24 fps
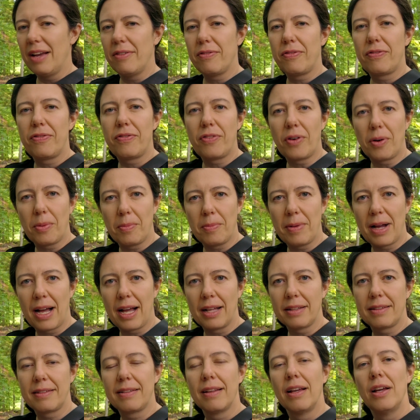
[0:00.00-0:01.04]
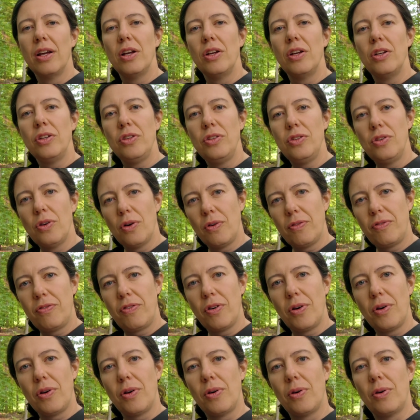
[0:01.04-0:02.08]
Format your
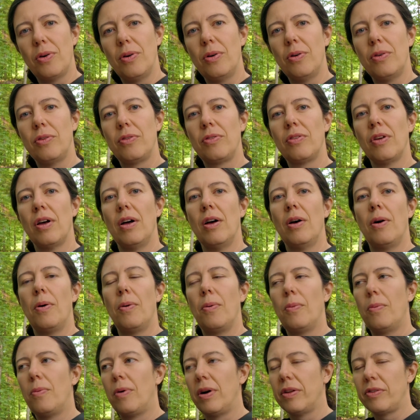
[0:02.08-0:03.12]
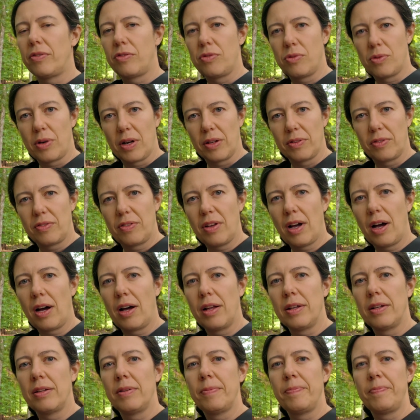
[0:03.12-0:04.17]
photos once you are
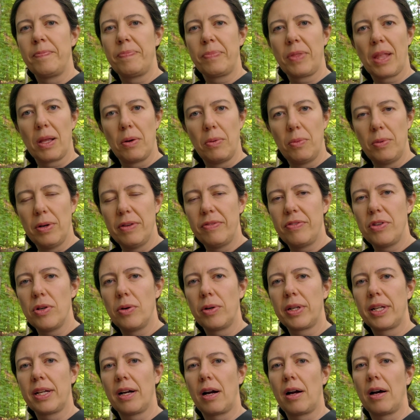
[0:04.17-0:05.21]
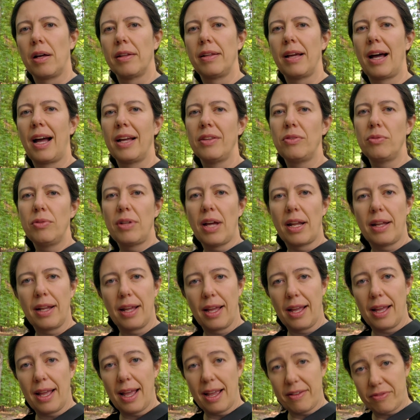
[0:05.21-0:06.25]
done with your card. I do that
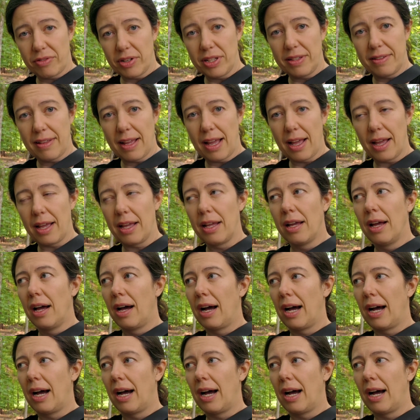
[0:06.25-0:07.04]
every day.